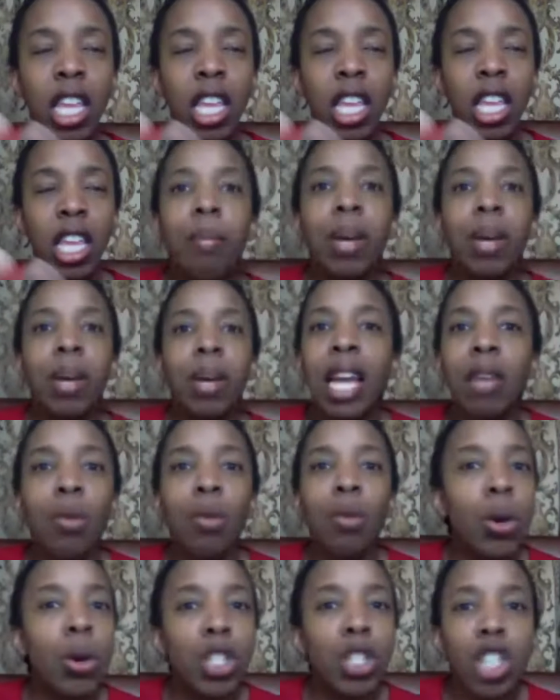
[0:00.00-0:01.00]
But I
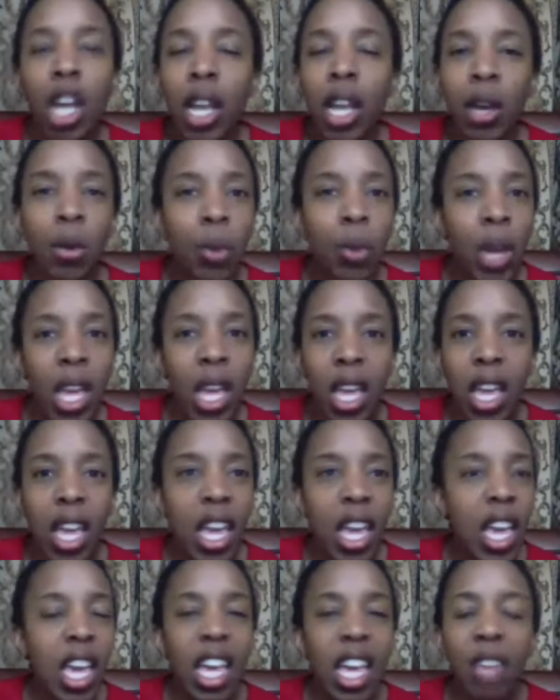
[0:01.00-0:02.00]
won't shy away
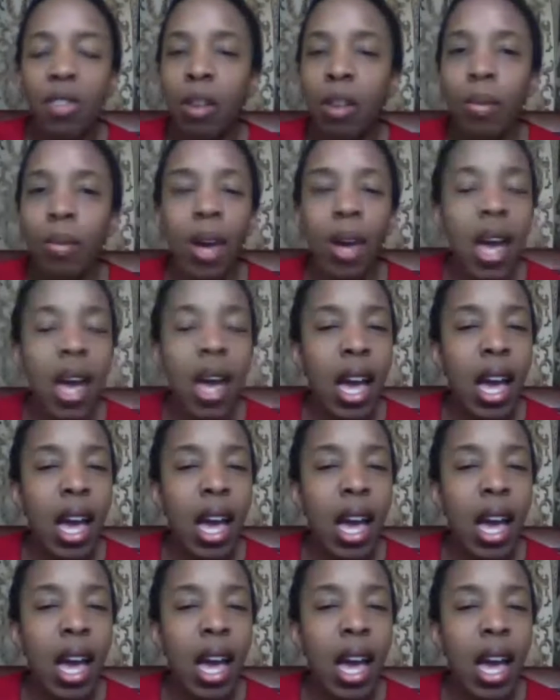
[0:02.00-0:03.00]
if I'm asked to
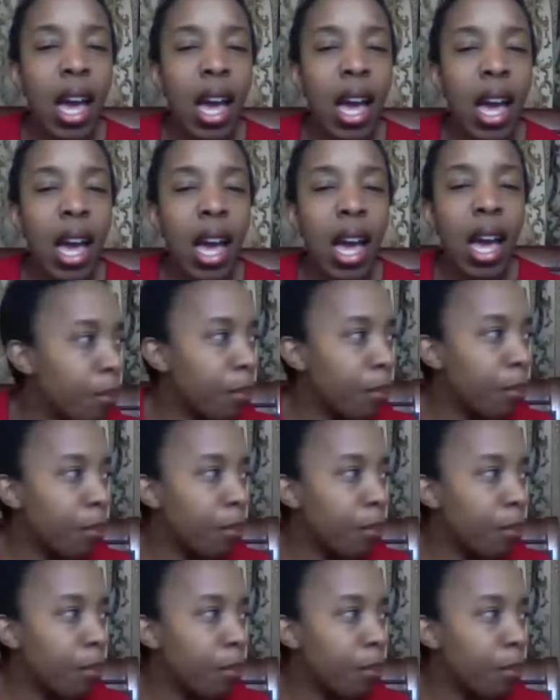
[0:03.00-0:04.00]
wipe crap
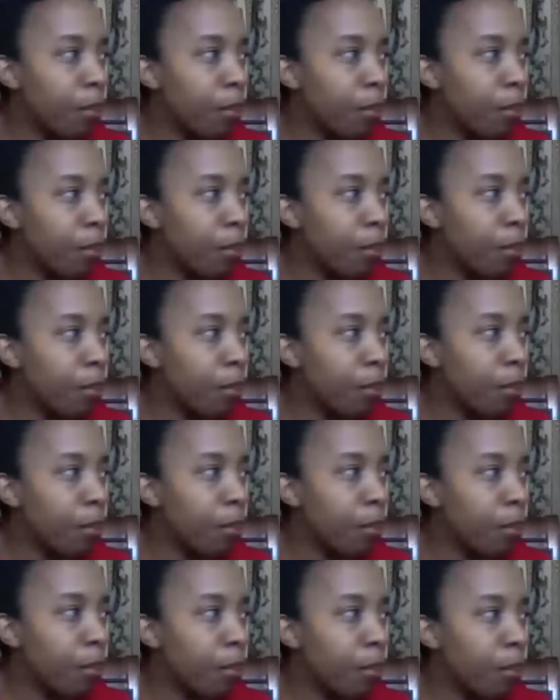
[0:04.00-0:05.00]
off the
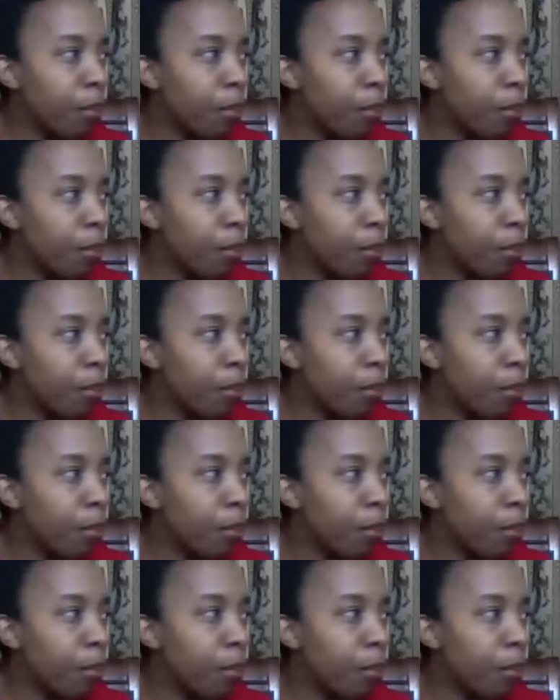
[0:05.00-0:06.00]
floor or whatever,
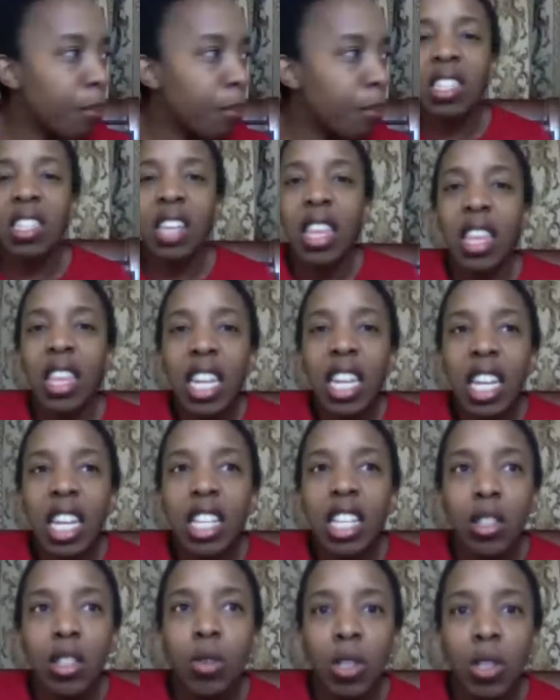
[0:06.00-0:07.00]
because nothing
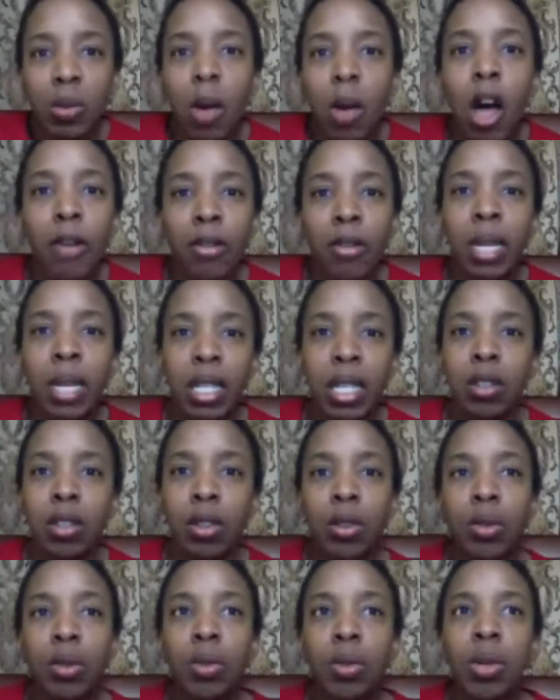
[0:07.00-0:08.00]
is too small for me to
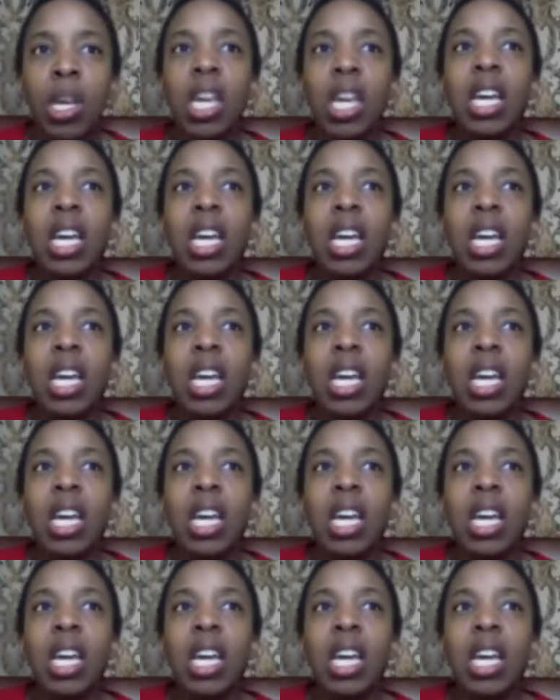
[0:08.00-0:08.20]
do